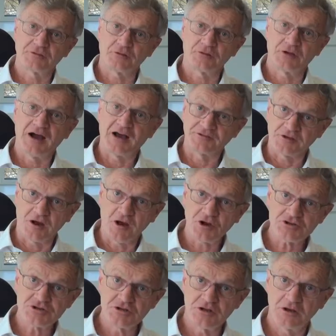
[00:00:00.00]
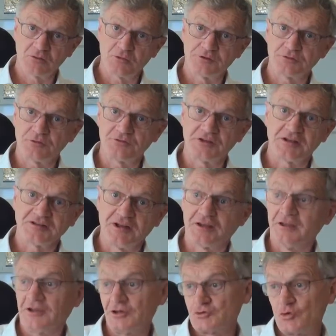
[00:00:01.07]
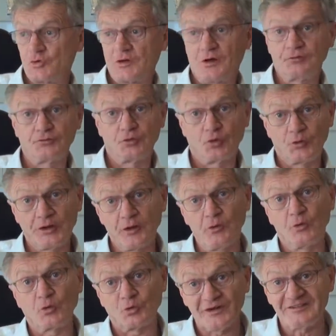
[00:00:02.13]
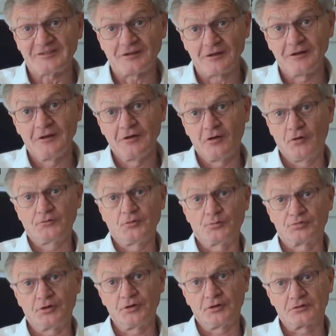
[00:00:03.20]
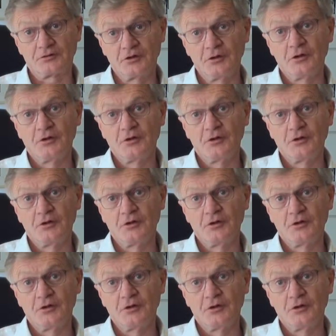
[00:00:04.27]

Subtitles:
on hazard rather than taking into account the real risk of the product.